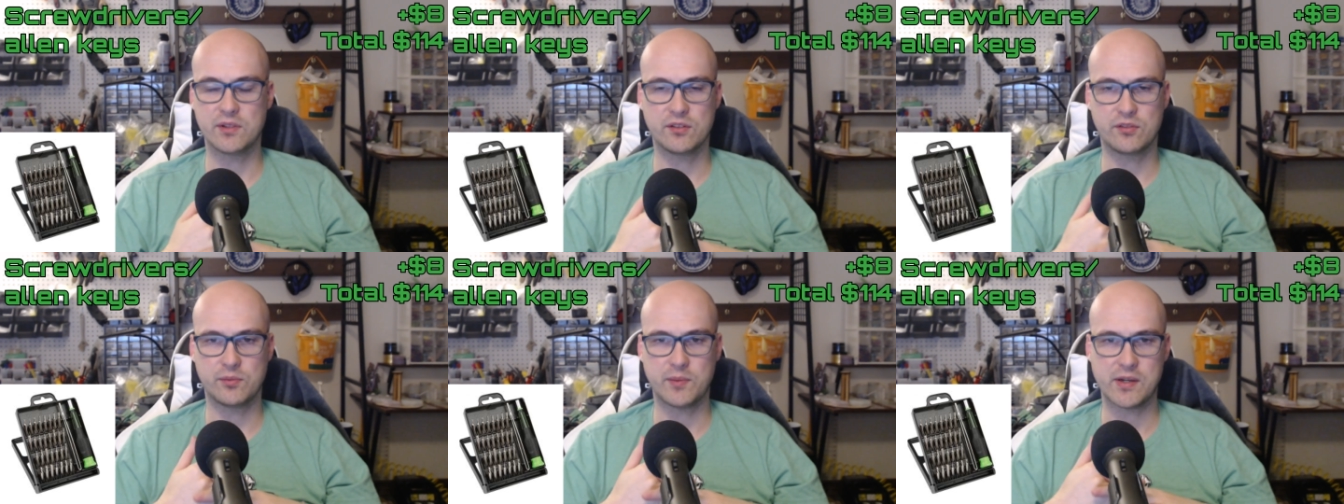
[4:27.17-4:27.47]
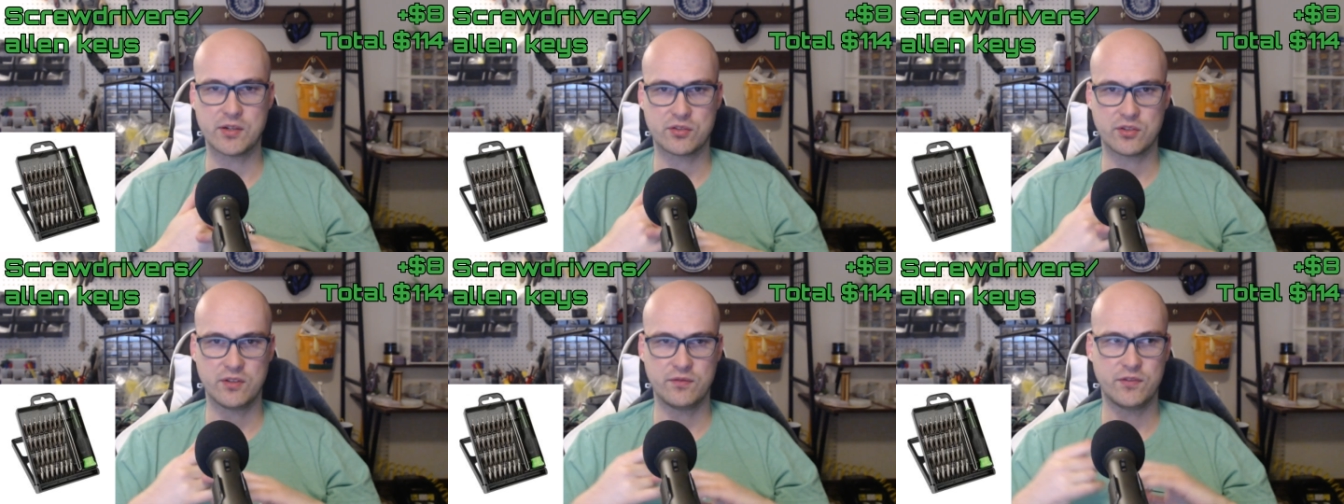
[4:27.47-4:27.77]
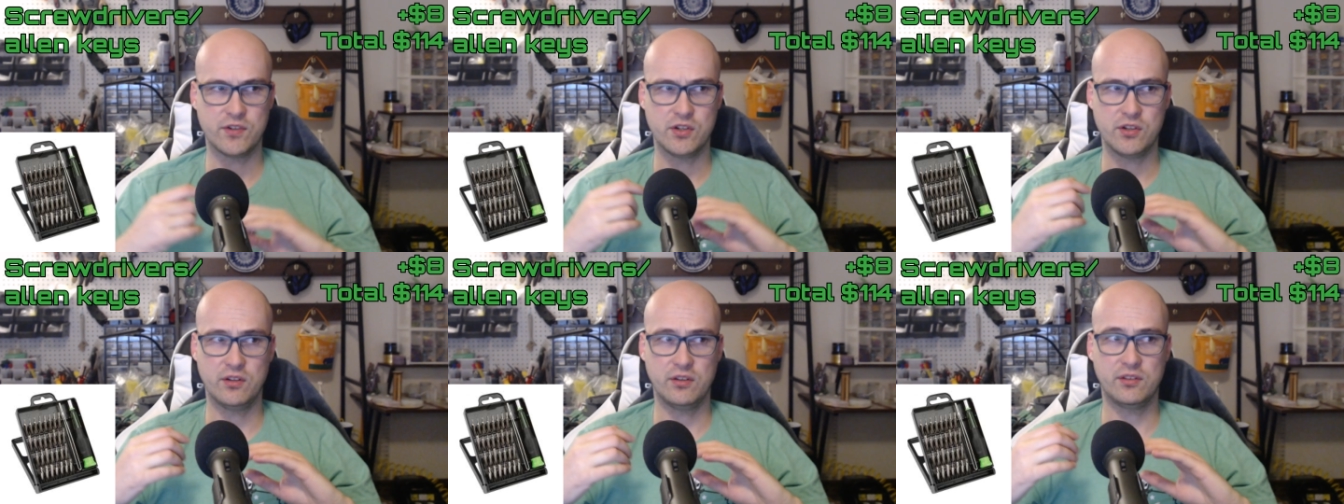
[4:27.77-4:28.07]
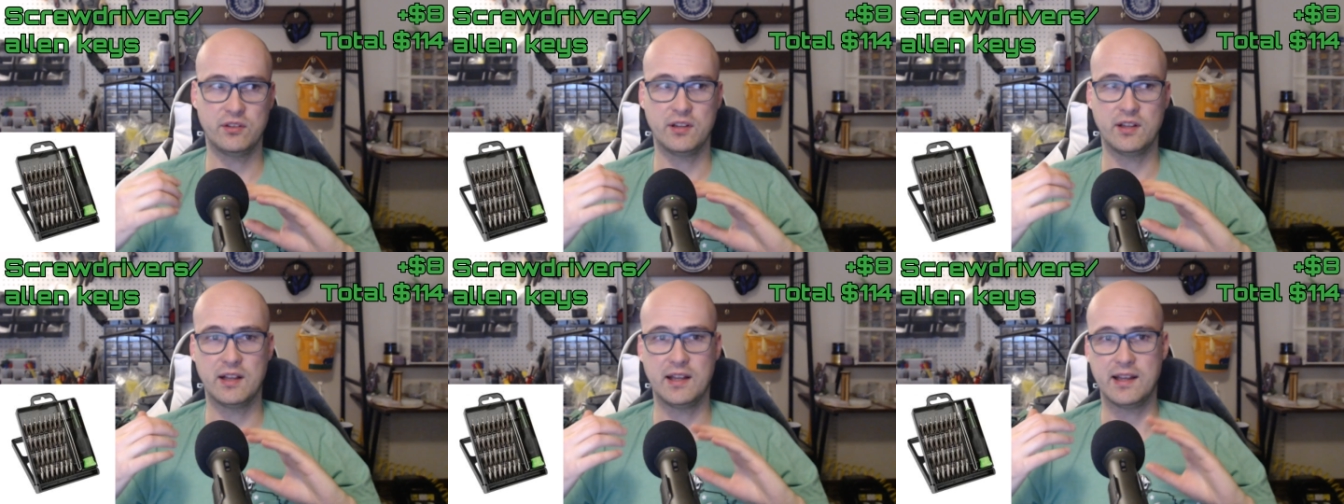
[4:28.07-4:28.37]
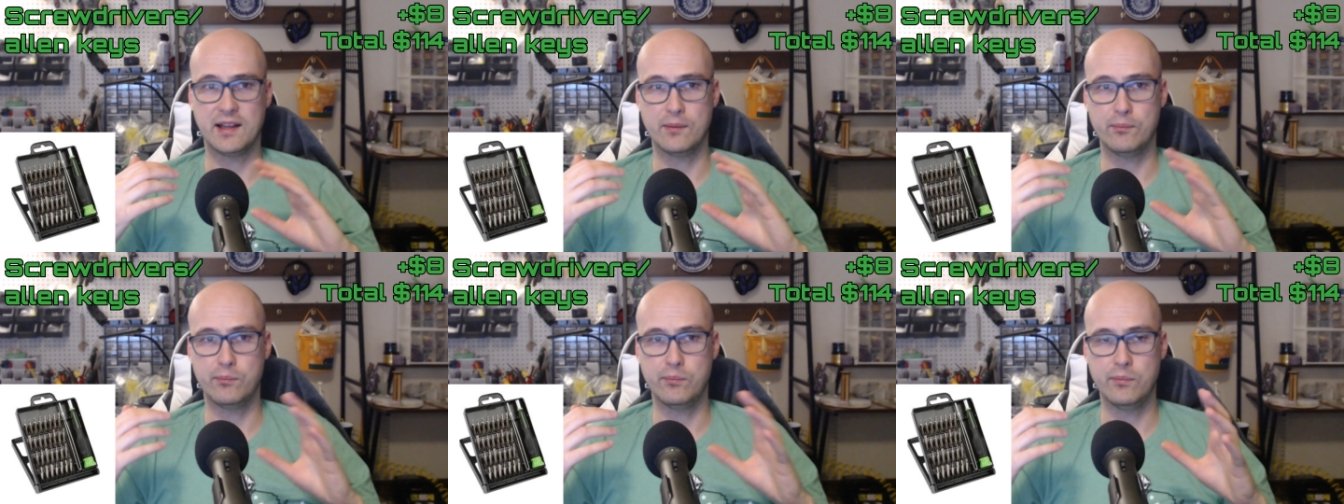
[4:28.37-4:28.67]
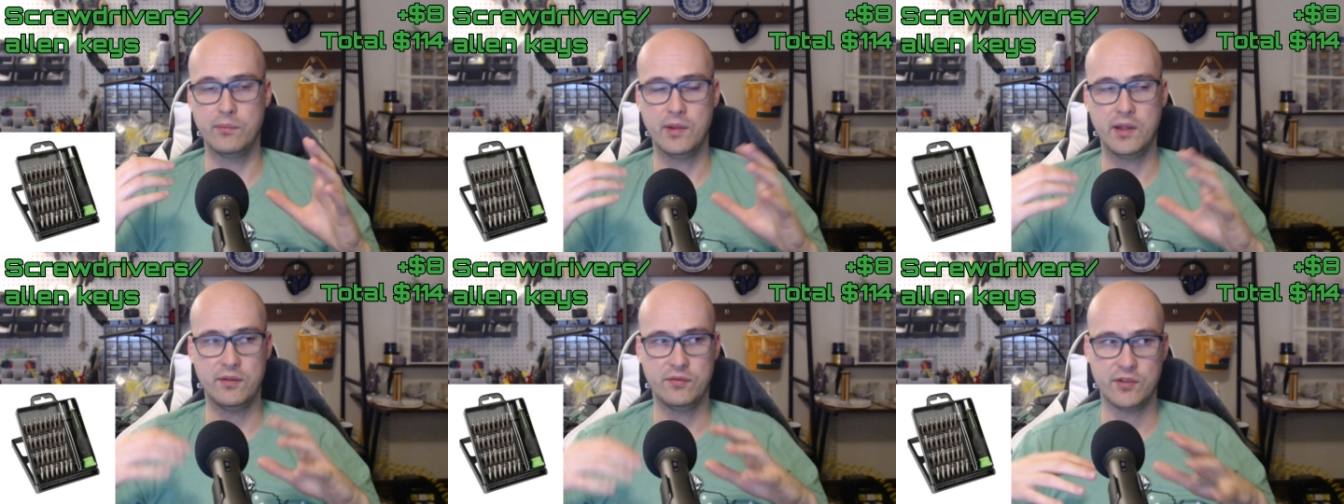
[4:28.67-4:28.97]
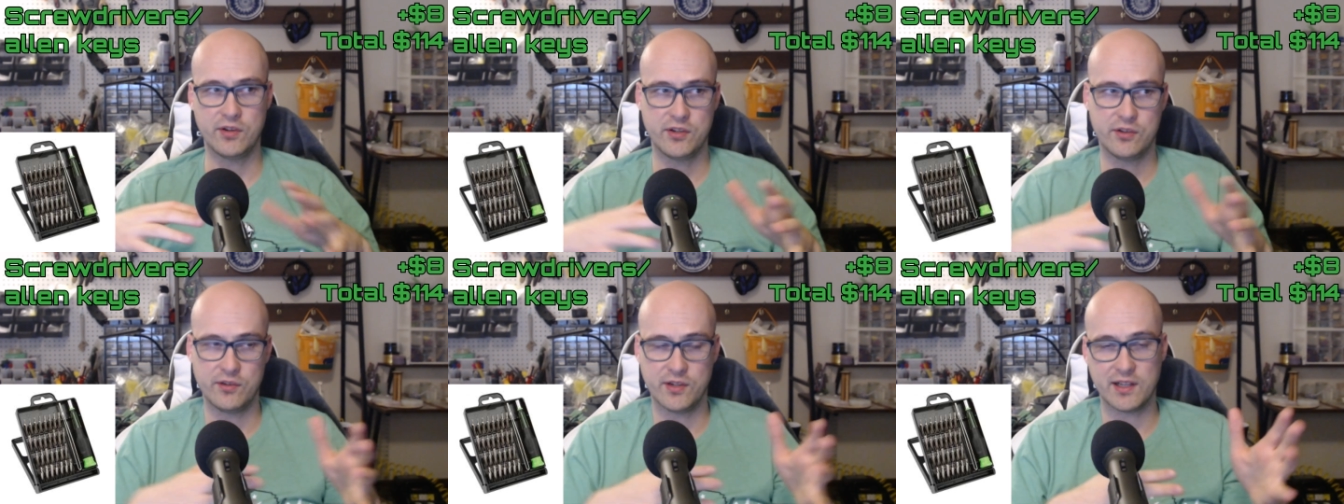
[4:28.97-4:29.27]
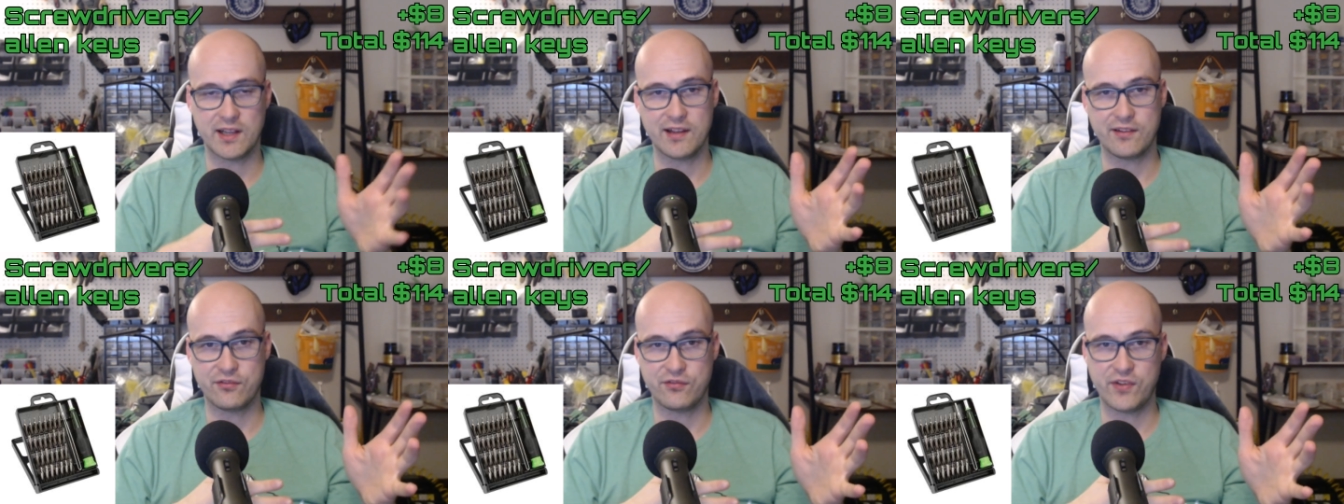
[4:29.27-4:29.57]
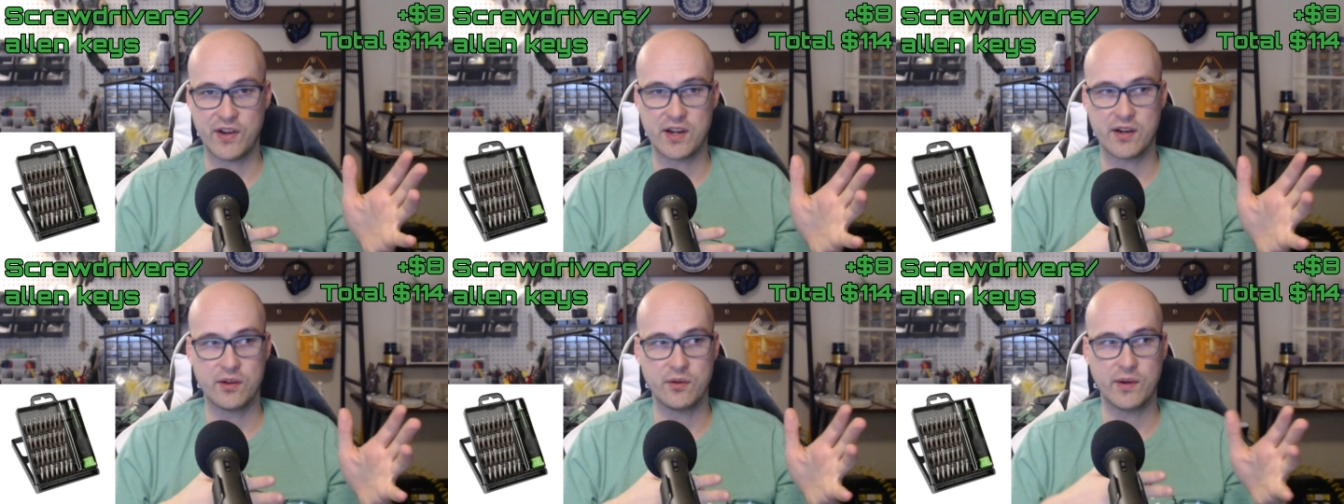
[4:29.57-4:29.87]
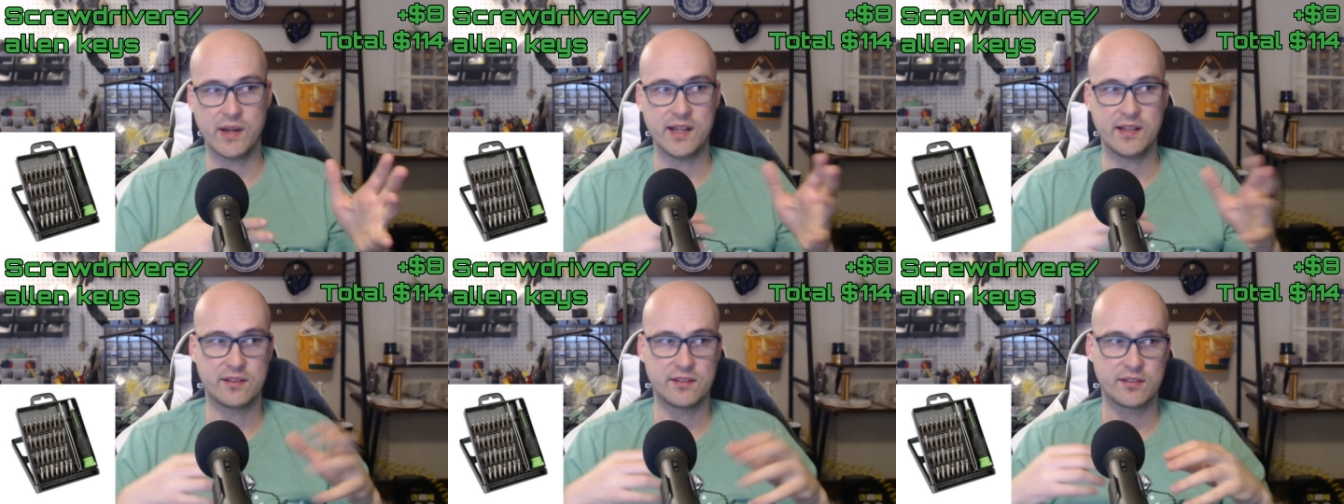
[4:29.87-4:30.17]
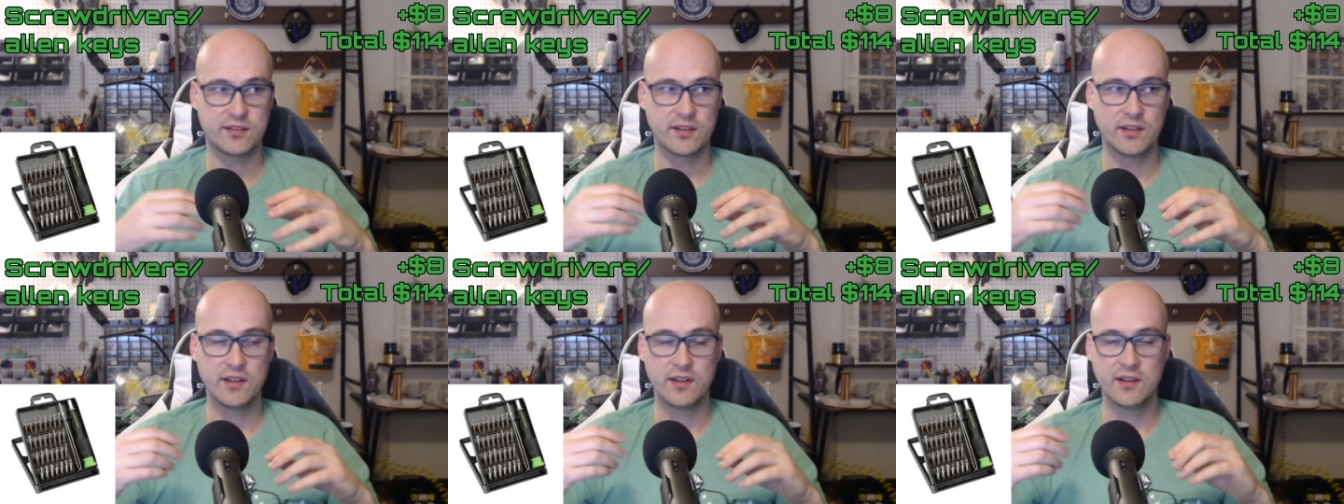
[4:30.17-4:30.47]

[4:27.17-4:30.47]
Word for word: especially if you're using like a, if you're doing like fairy weights